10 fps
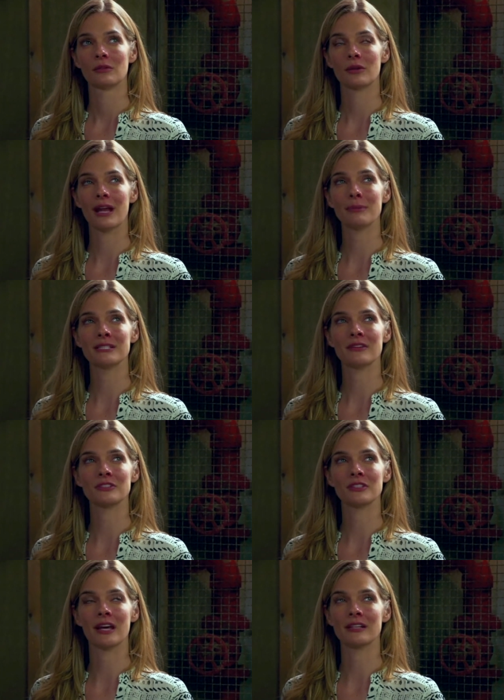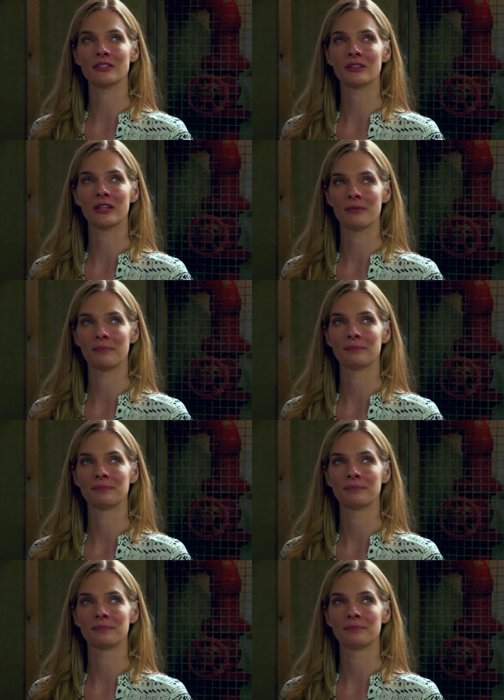What happens after that is on them.